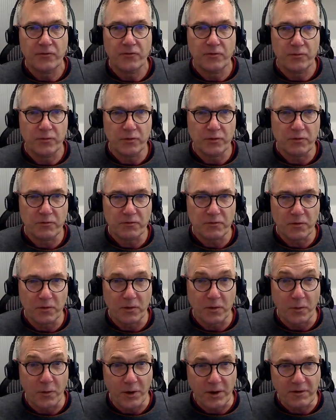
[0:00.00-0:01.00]
removed
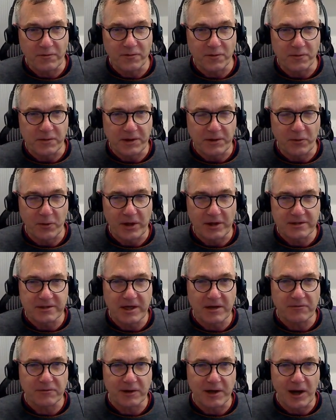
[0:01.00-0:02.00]
all the work for me, what was
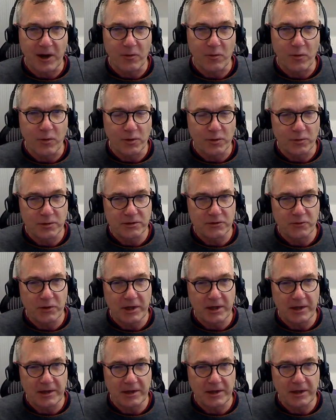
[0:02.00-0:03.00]
left on our ward was
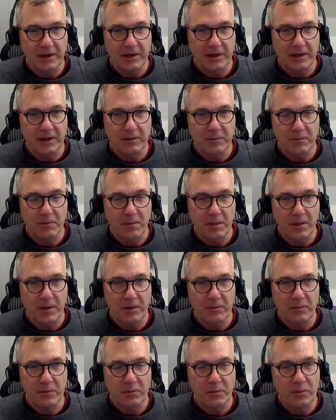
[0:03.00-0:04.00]
really
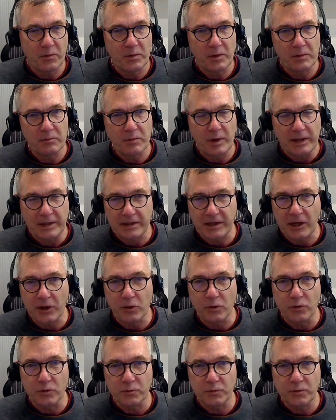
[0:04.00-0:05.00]
mainly
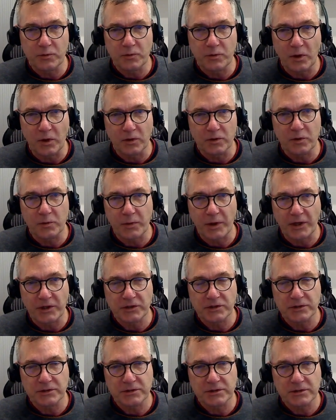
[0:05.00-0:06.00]
older
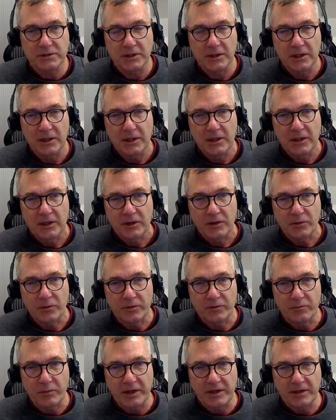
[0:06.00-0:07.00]
patients
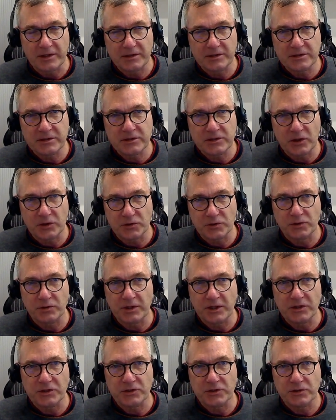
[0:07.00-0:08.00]
with many
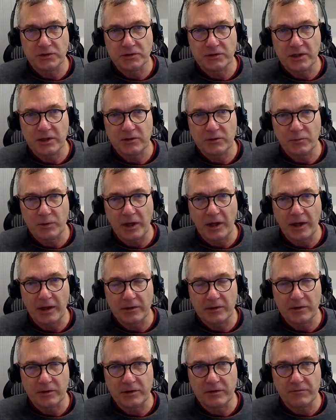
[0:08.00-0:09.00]
social issues that we
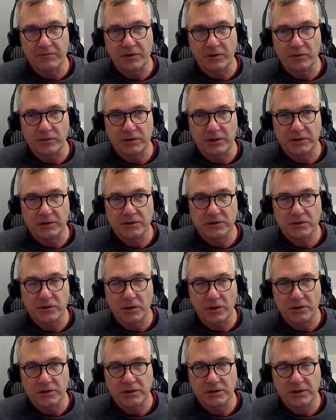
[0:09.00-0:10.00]
had difficulty
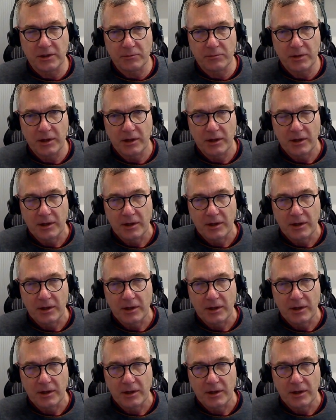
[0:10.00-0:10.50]
discharging them.